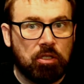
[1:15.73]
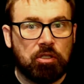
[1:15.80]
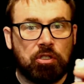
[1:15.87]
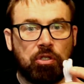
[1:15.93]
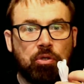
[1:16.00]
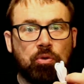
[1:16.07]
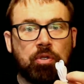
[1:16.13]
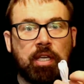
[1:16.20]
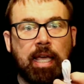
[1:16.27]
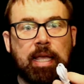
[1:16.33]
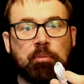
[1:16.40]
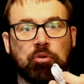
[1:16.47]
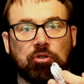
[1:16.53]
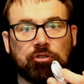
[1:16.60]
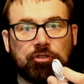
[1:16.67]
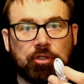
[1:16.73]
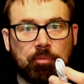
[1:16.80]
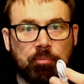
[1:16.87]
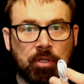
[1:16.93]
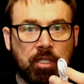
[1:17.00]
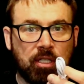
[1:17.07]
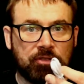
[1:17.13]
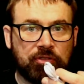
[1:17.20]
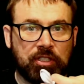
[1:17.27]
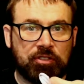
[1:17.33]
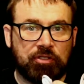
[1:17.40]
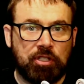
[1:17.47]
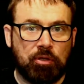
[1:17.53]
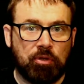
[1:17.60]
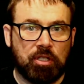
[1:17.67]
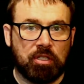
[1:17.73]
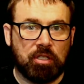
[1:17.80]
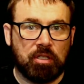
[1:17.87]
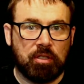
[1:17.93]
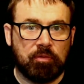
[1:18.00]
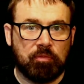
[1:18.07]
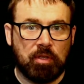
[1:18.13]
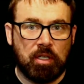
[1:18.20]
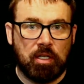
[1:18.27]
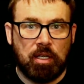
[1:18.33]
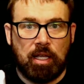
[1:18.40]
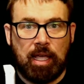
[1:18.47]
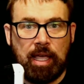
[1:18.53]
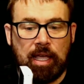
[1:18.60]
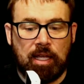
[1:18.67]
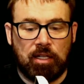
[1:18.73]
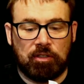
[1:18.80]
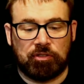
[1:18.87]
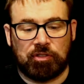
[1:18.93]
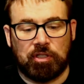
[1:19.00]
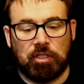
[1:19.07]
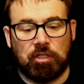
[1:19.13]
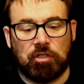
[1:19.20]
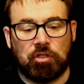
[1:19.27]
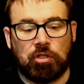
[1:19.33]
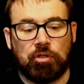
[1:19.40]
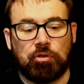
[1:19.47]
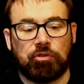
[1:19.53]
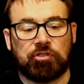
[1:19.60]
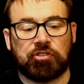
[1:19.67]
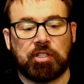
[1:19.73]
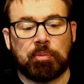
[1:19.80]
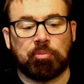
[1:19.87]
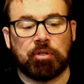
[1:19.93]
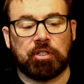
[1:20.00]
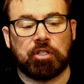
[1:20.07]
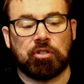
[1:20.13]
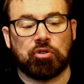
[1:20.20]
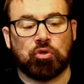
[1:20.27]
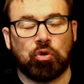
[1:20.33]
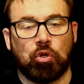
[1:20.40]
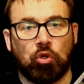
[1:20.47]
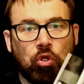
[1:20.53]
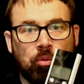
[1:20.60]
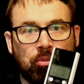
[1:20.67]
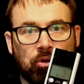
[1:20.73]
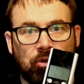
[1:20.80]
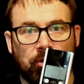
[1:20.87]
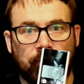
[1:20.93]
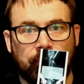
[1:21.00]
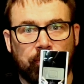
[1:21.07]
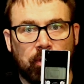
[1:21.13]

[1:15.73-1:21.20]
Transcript: 2 cables, because this unit has 2 separate controllable